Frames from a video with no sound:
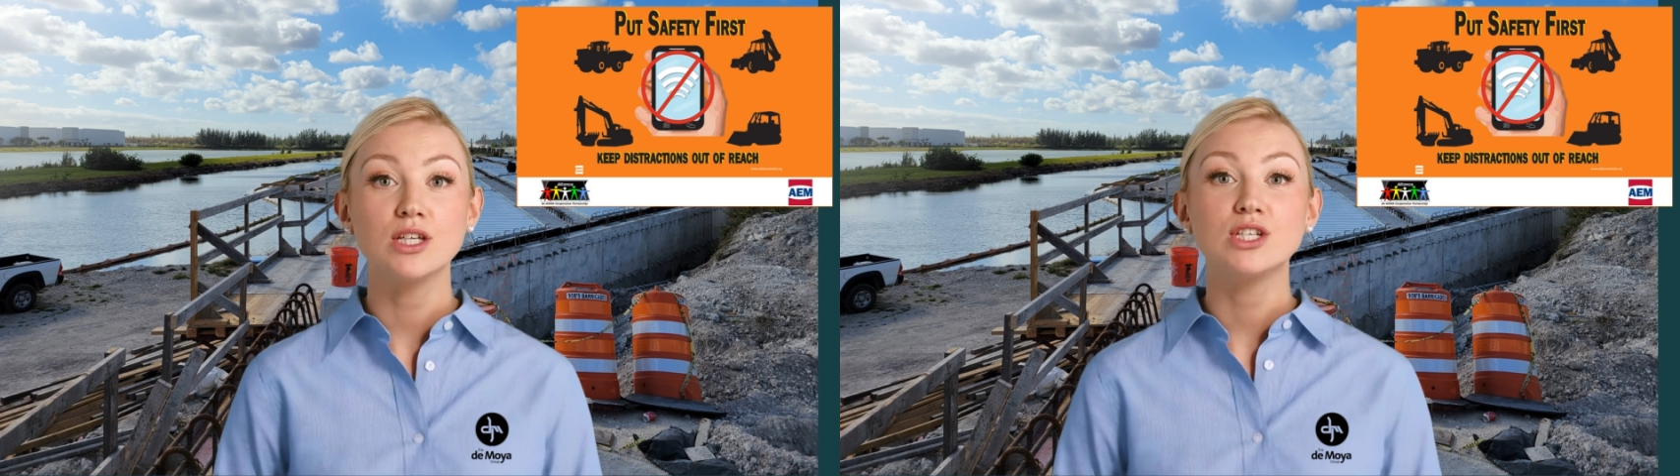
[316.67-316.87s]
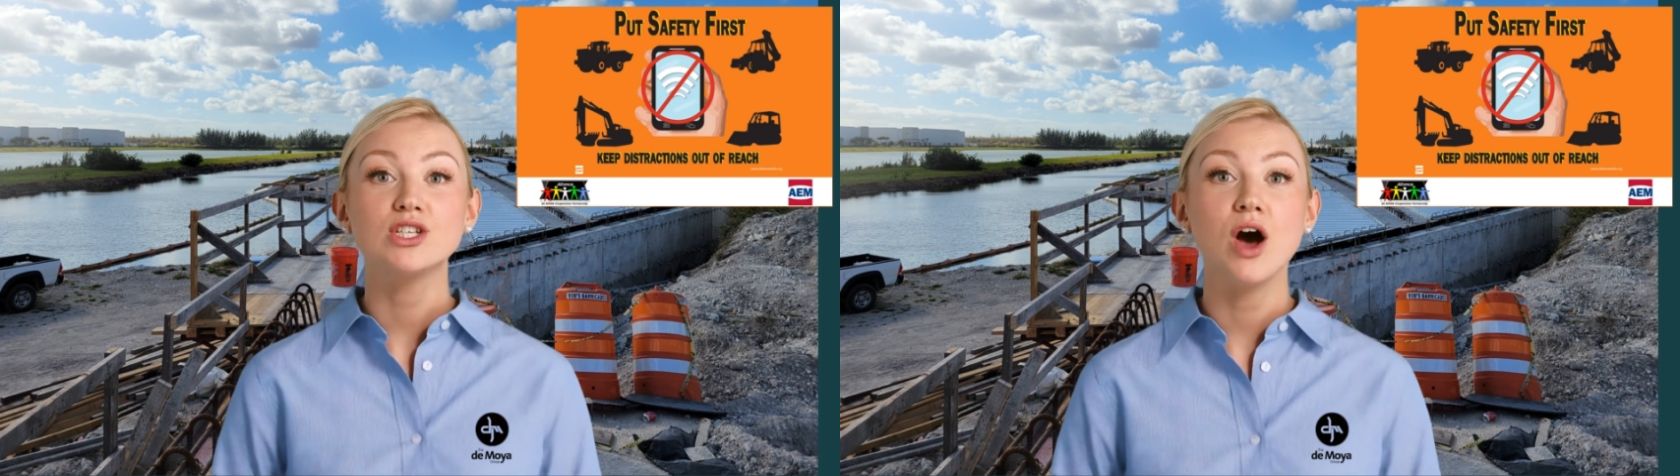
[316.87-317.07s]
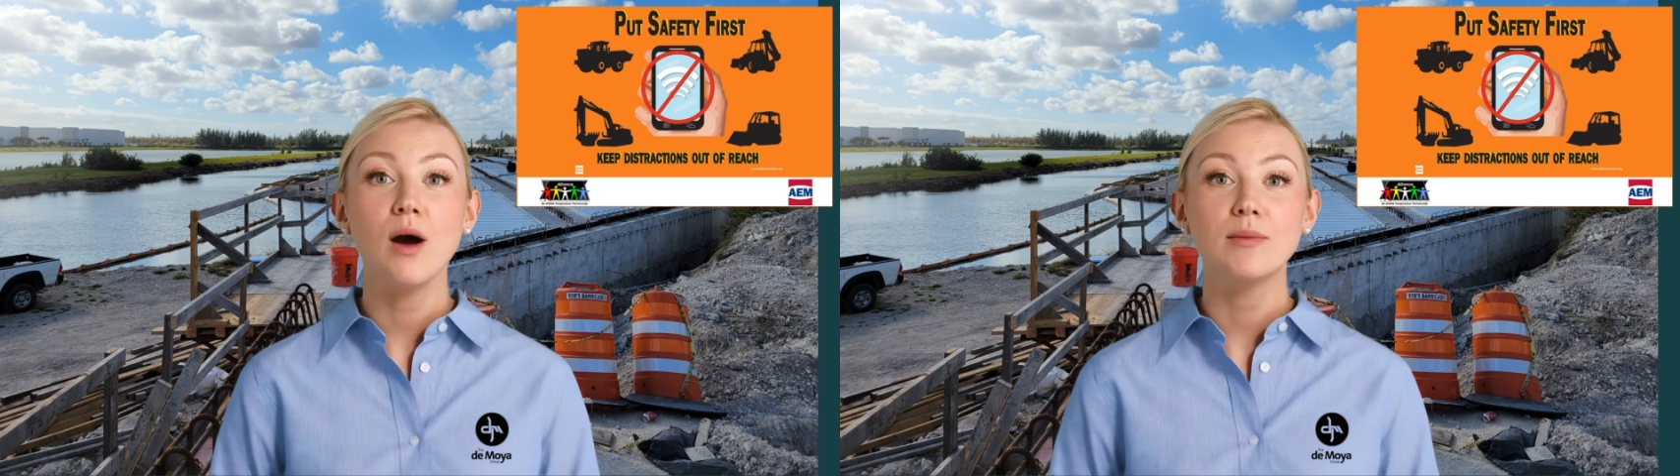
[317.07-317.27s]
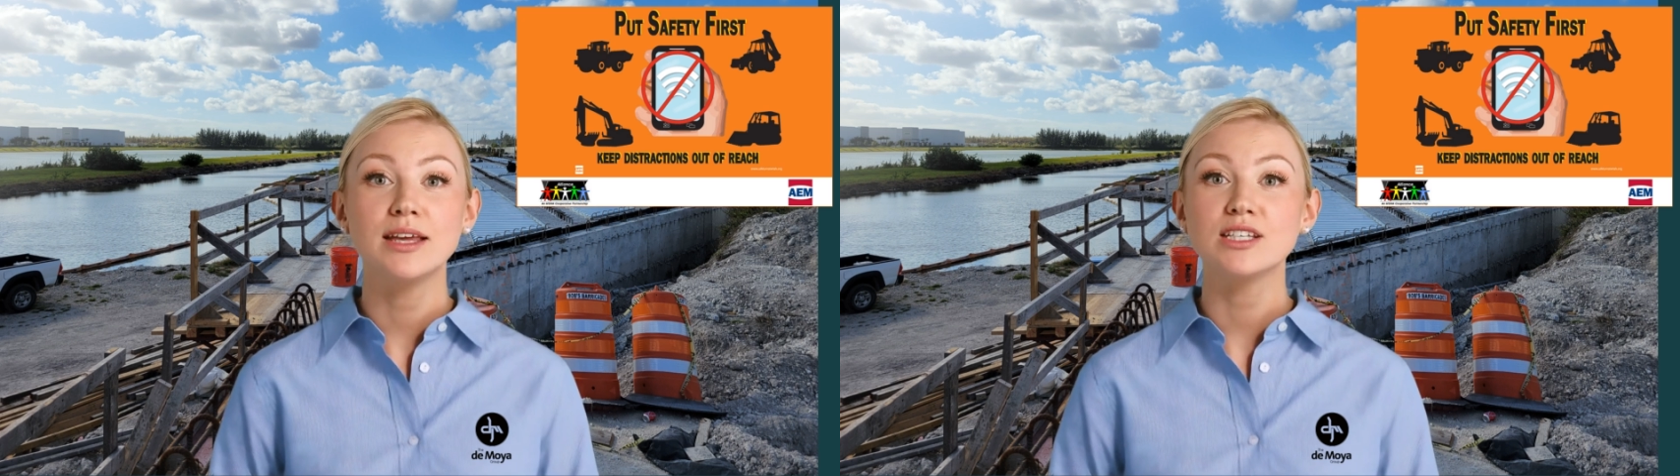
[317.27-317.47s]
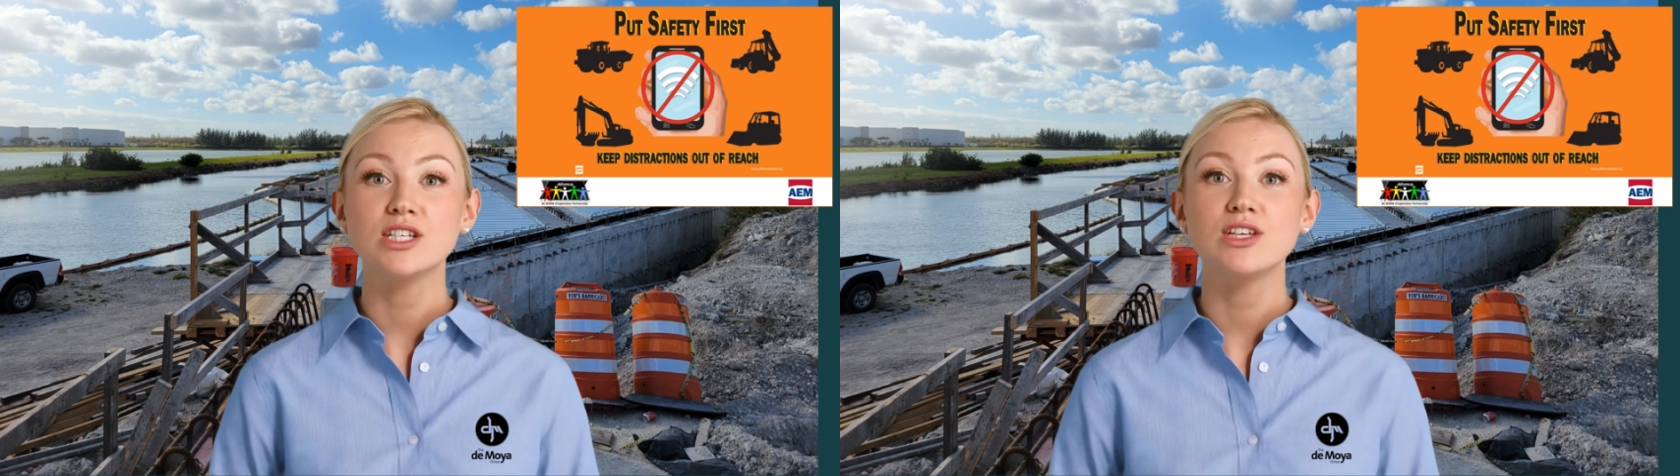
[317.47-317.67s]
stop
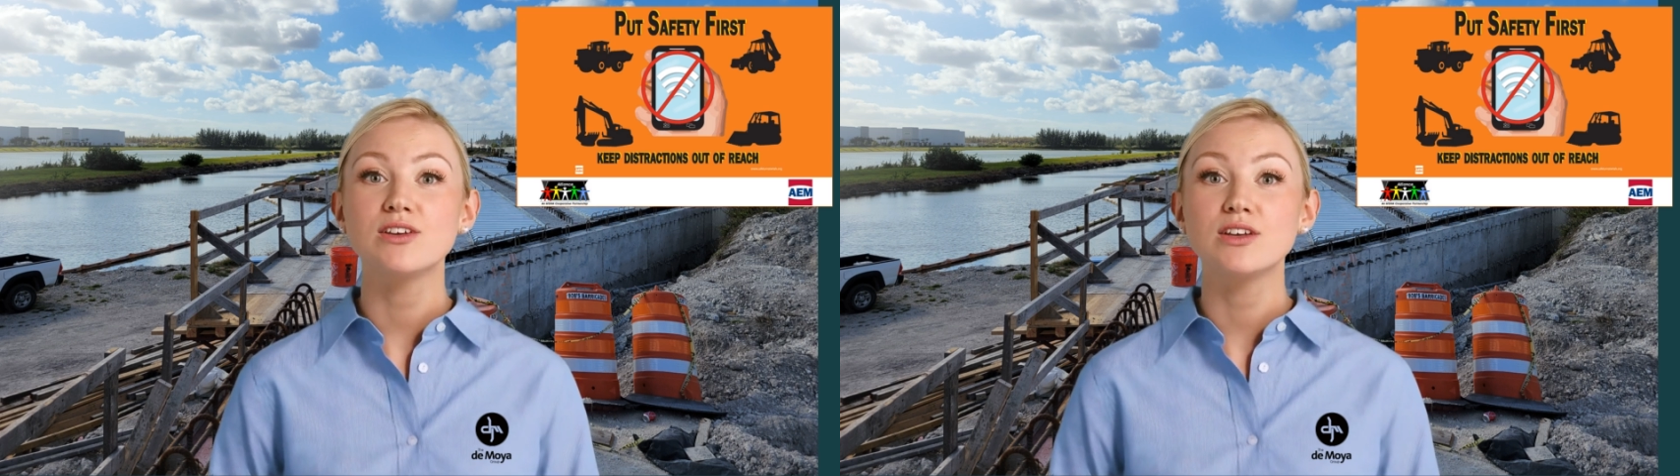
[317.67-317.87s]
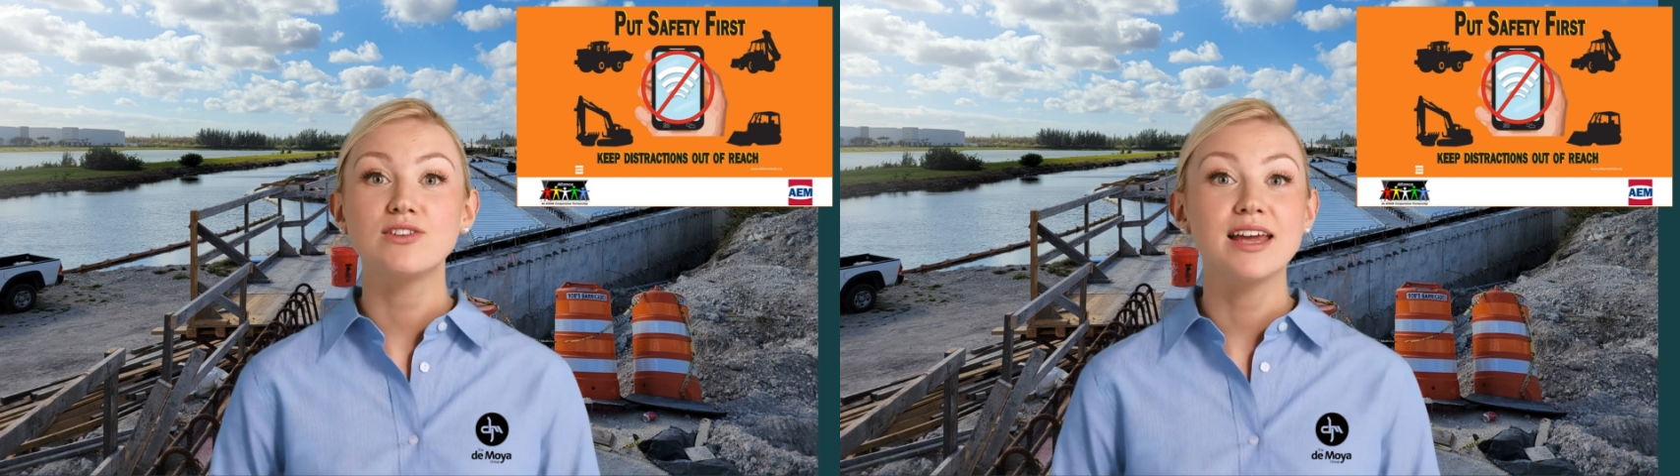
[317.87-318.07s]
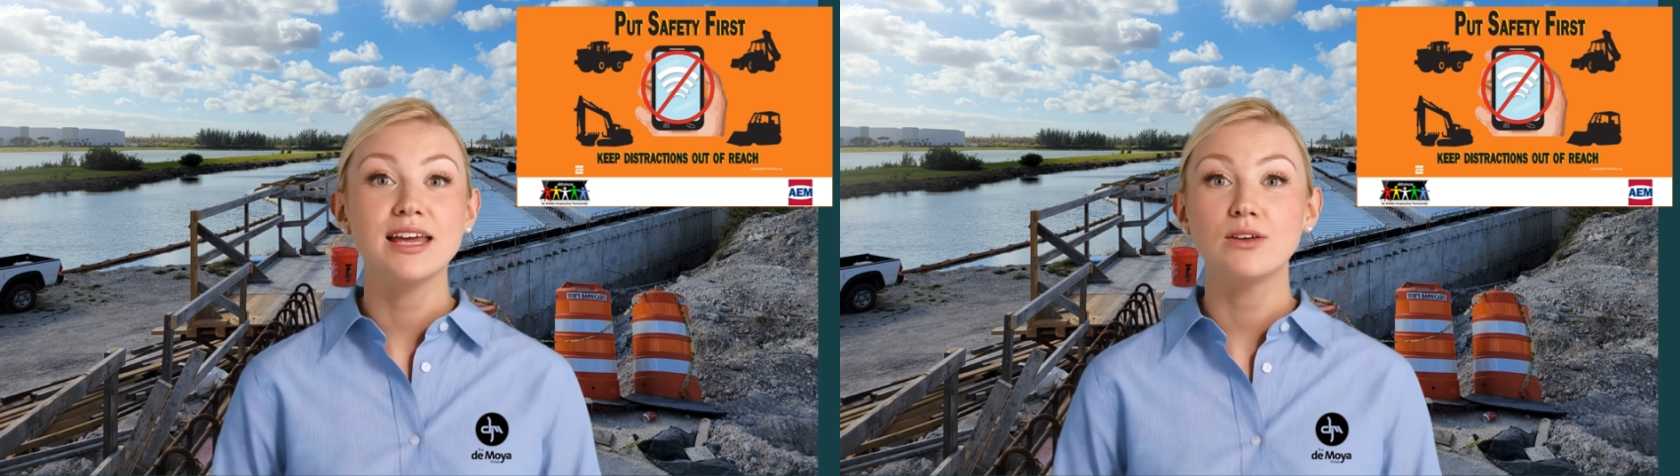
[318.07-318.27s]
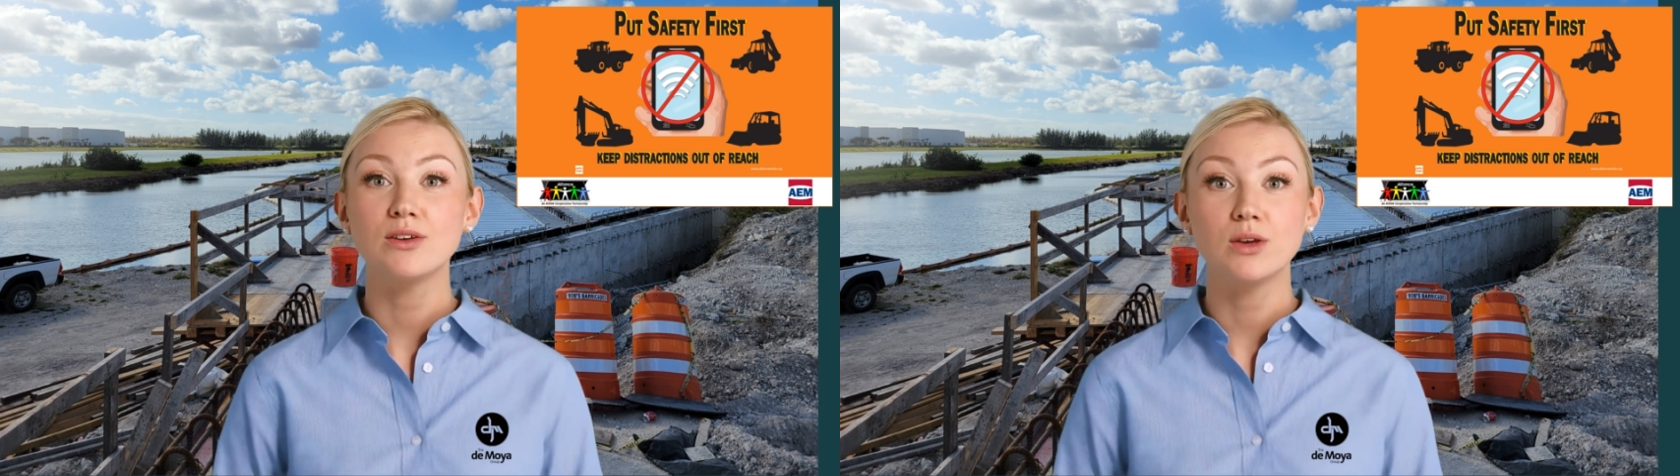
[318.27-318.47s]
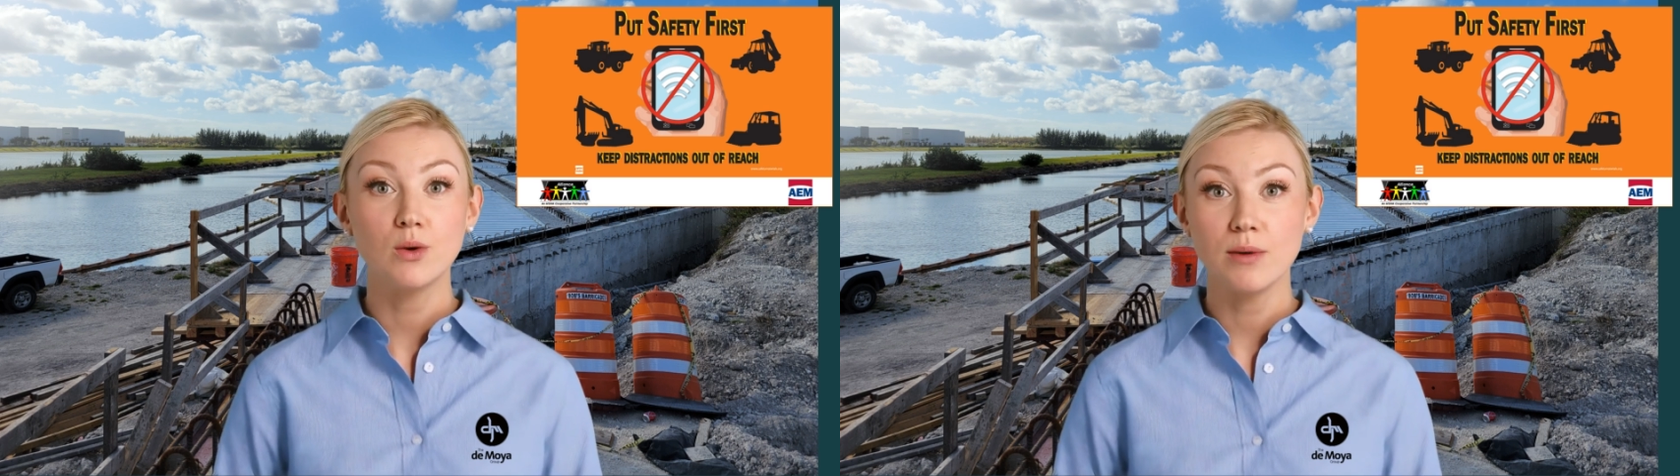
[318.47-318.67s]
and secure the crane
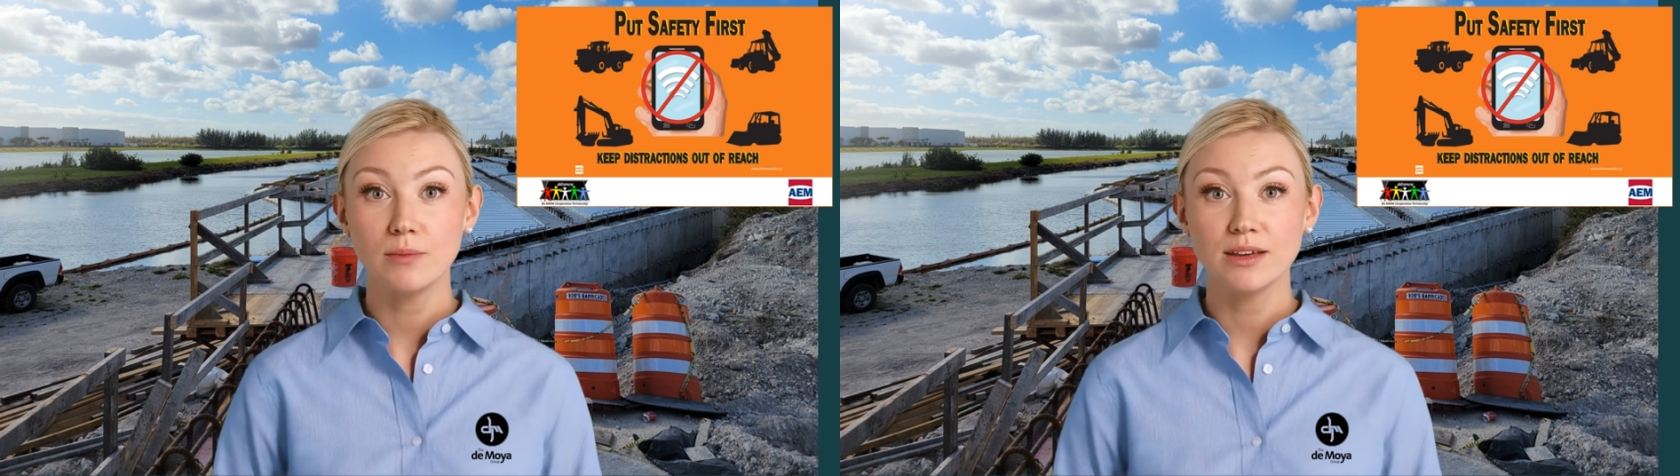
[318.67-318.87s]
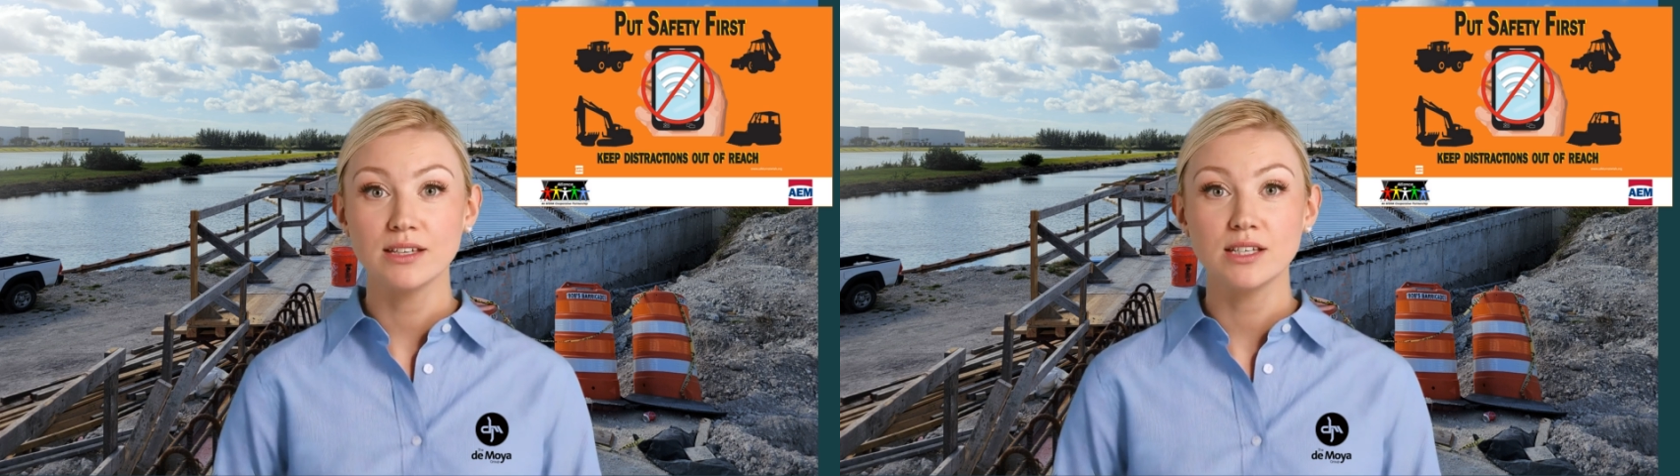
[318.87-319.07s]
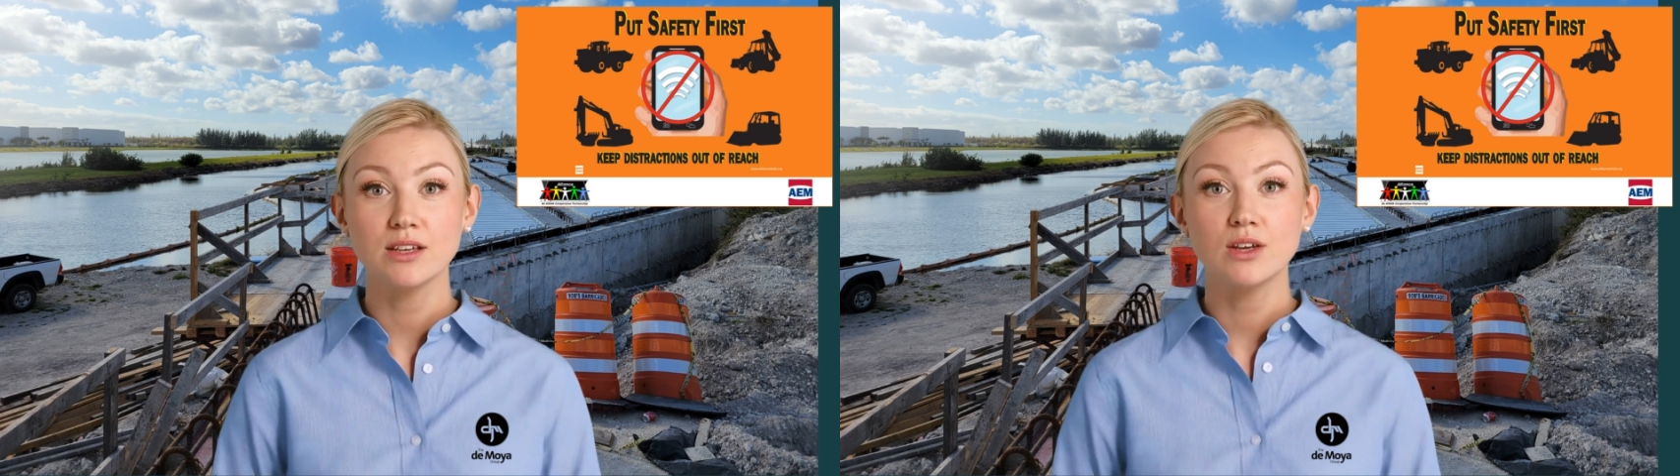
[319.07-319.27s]
or equipment,